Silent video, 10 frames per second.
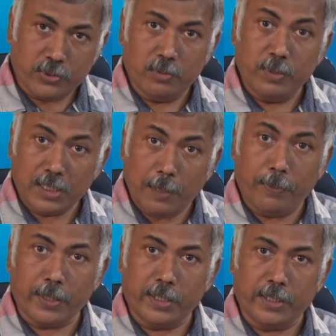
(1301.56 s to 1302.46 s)
should be
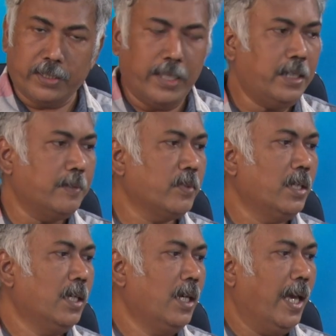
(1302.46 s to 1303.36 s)
separated right.
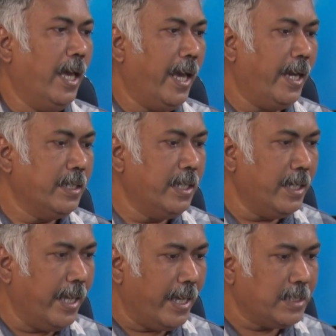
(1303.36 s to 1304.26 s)
And
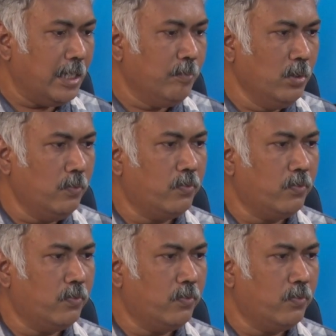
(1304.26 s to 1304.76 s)
then as I move